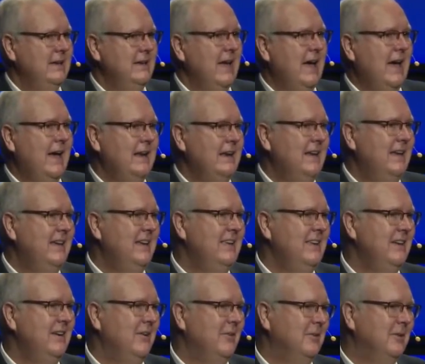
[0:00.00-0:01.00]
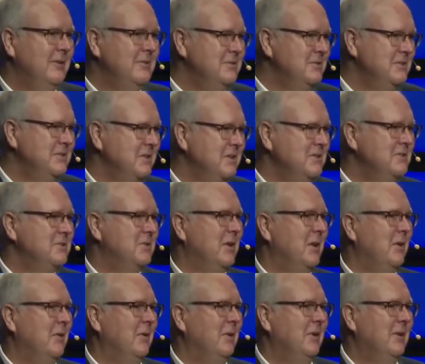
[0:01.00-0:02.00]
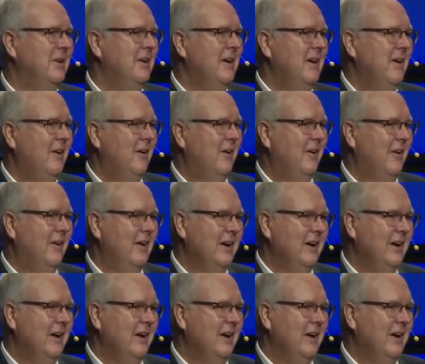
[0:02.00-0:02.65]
God you know, loses control or, or, or,